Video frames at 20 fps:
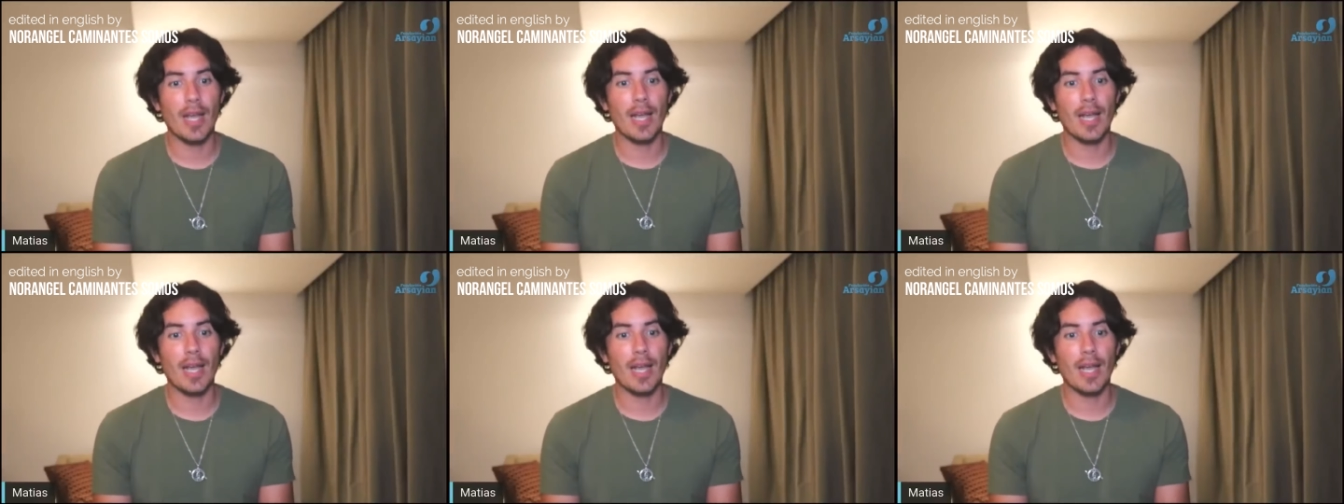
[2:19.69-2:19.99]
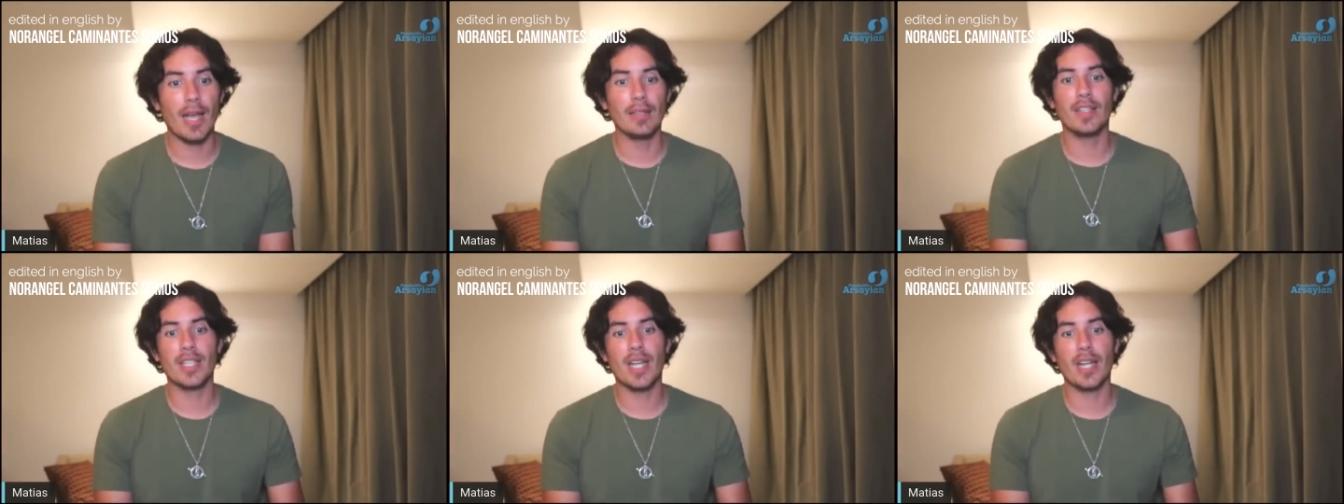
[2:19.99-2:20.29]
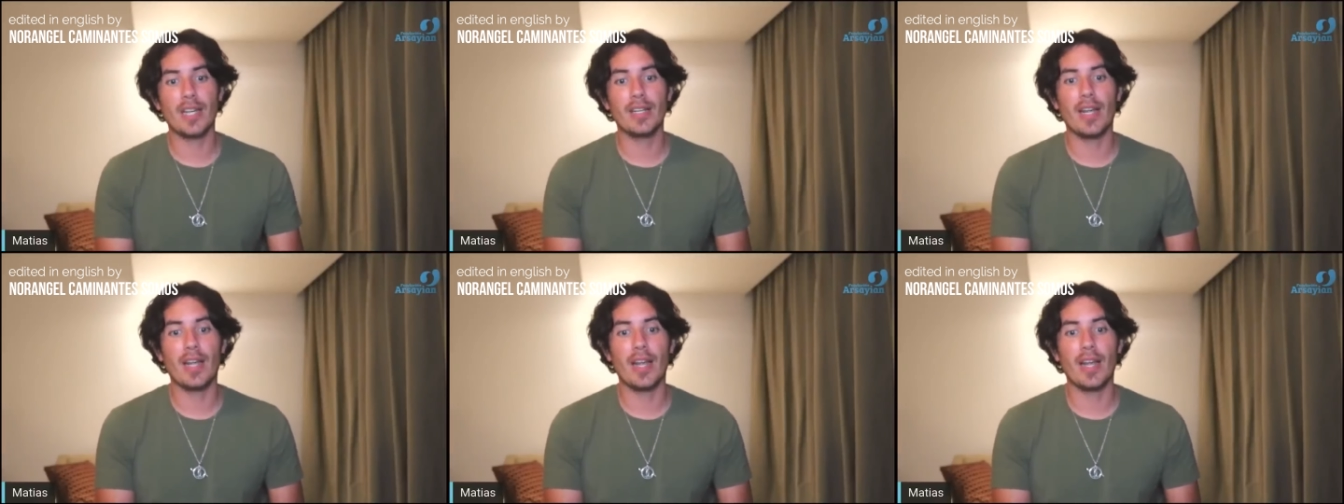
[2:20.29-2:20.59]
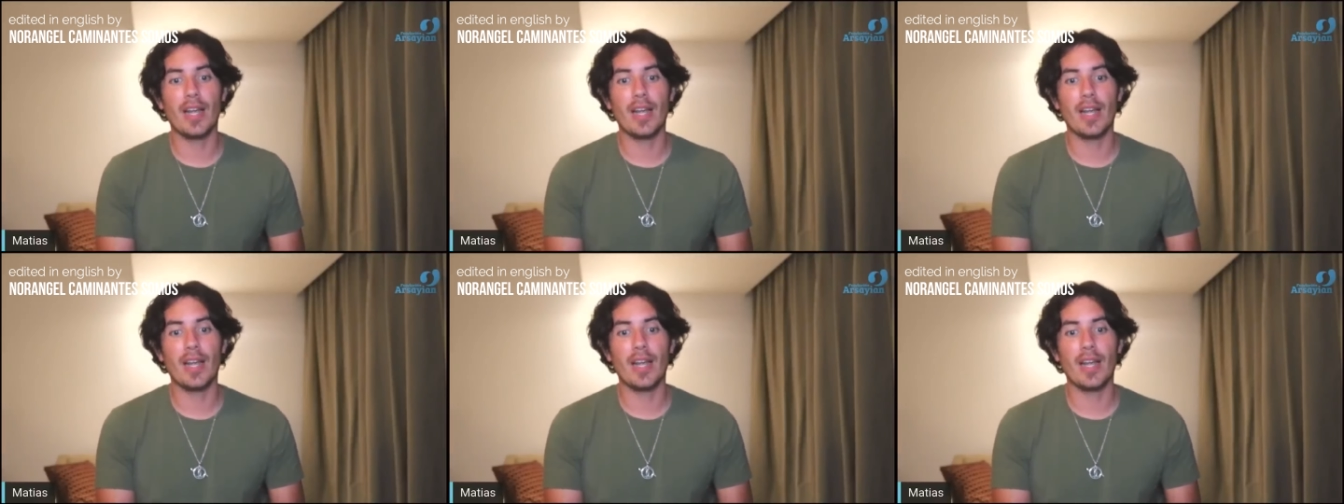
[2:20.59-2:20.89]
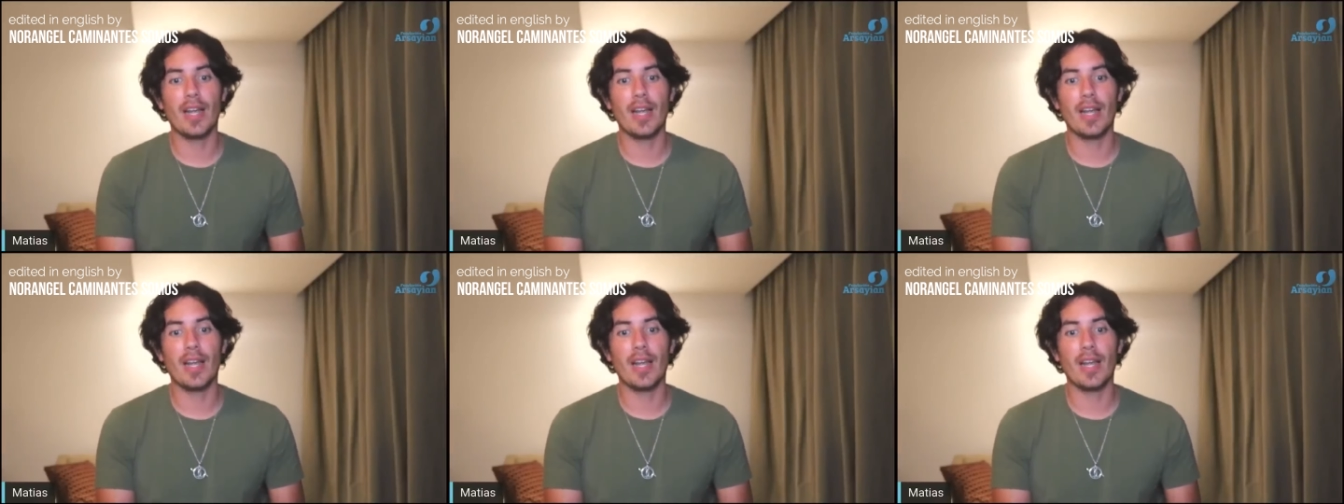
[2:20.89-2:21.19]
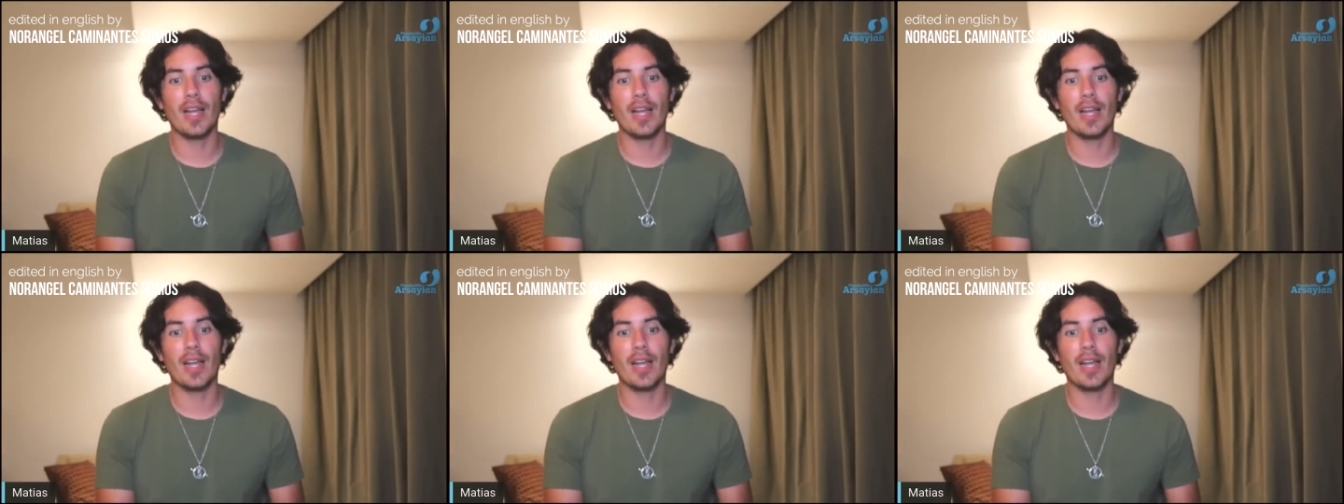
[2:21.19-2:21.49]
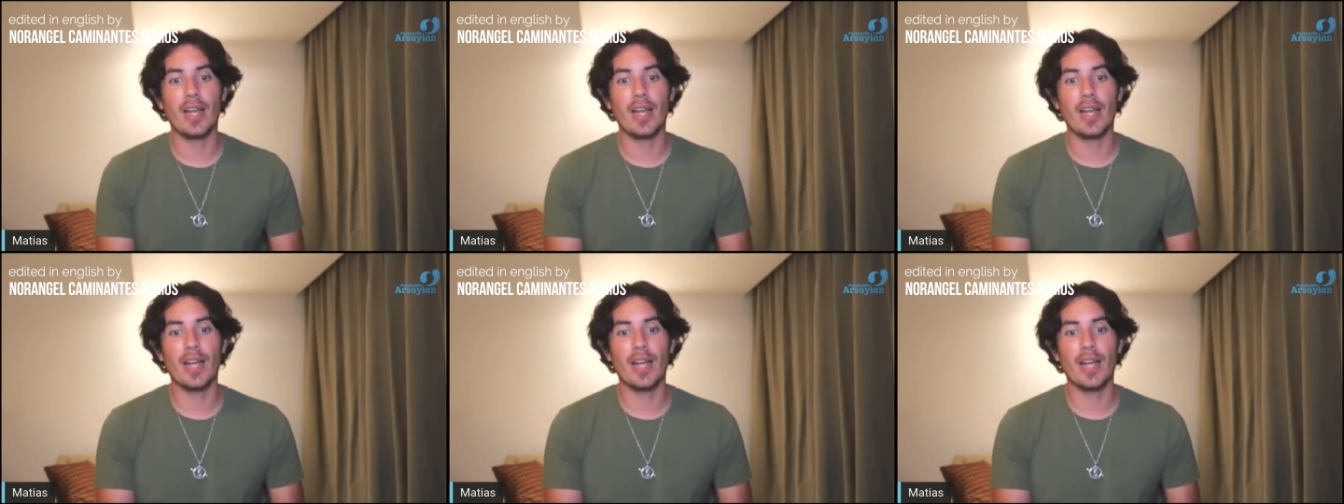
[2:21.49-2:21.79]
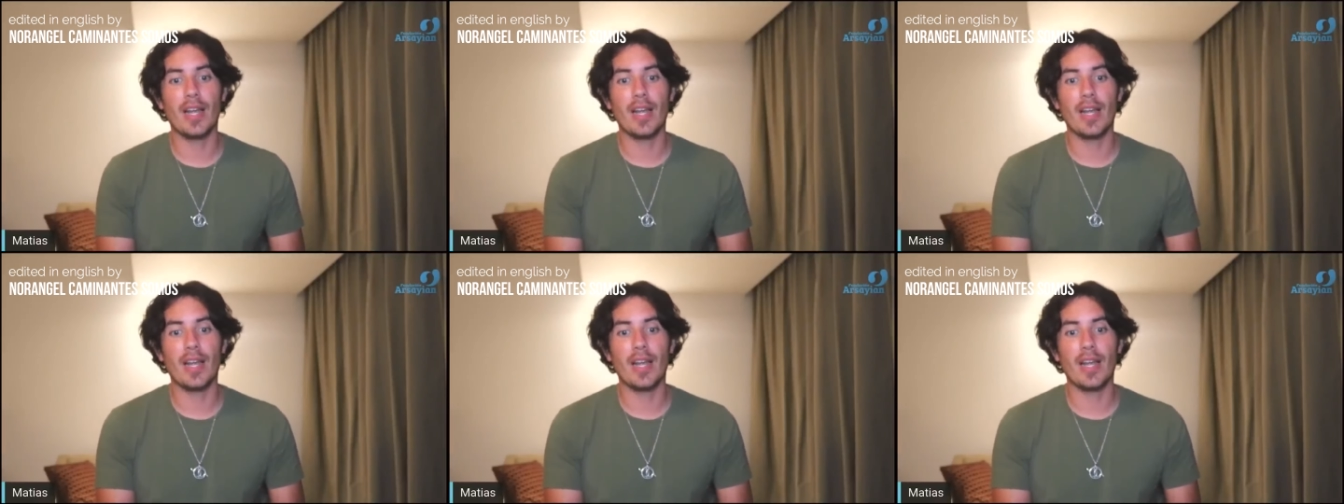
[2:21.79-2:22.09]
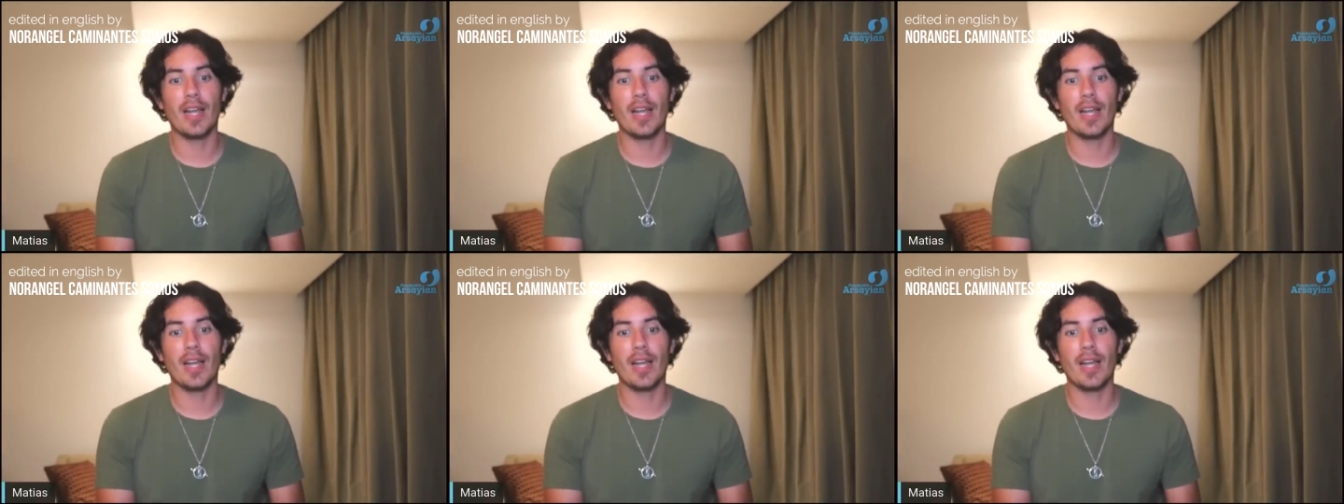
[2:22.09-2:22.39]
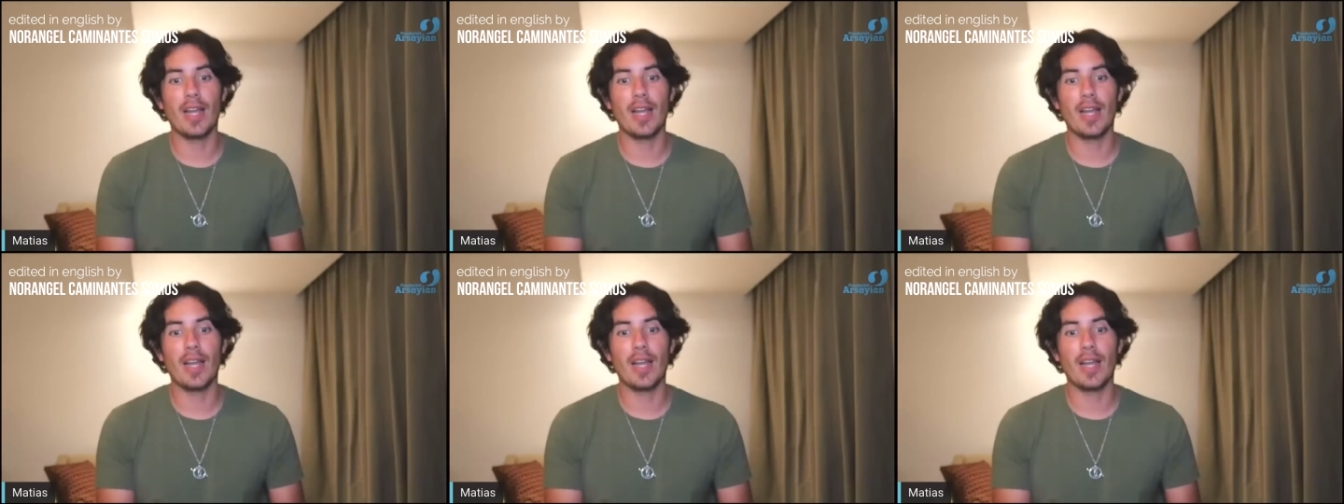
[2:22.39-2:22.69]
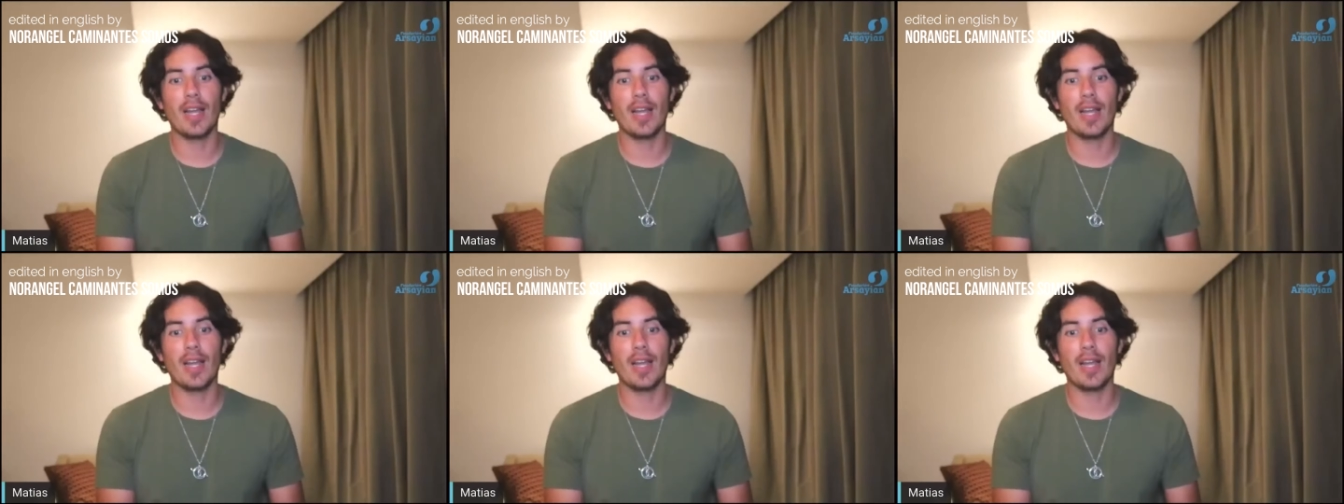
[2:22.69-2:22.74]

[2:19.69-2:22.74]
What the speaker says: and the vagina has like these two lips